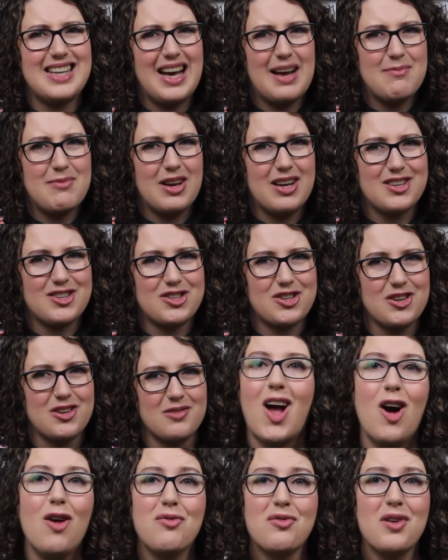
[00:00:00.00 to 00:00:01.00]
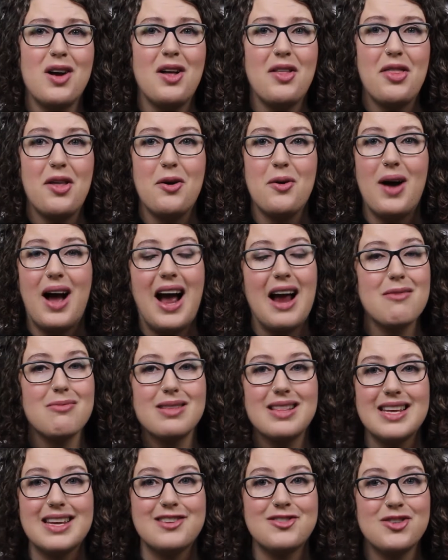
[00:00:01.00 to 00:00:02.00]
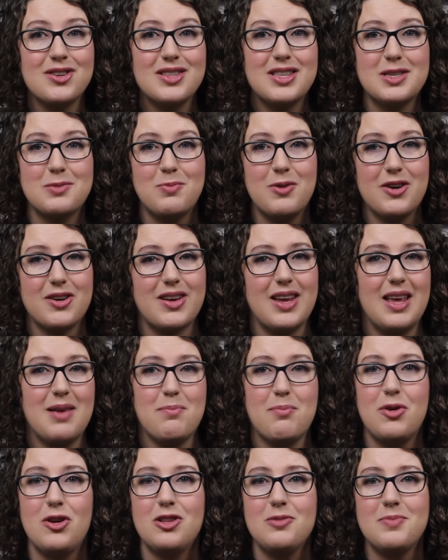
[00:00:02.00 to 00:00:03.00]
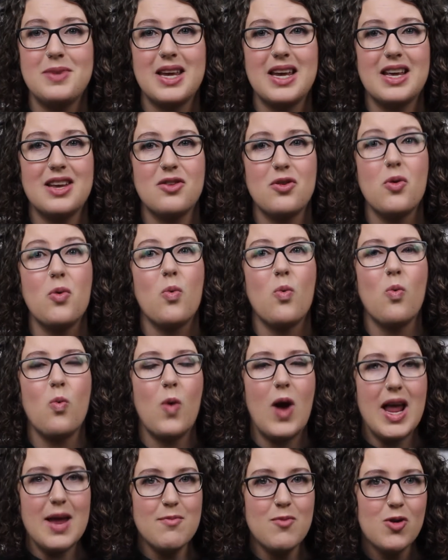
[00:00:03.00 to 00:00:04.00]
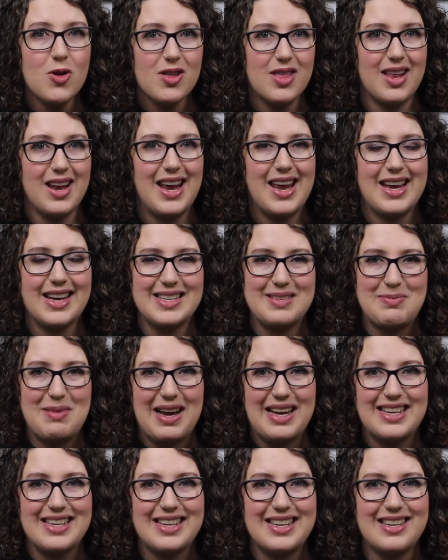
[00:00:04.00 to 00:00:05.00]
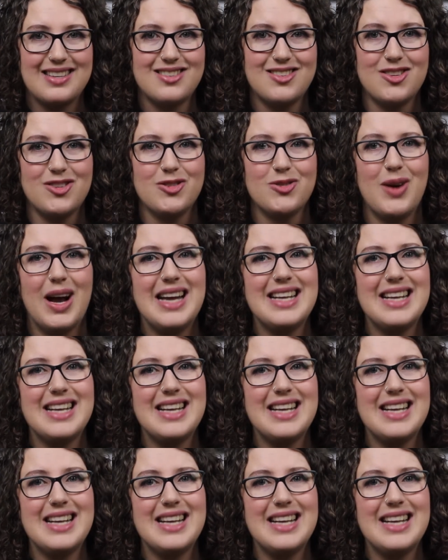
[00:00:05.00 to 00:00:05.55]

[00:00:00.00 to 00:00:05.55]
I'm not sure. Overall, though, I really enjoyed this book. It pulled me in way more than I expected it to.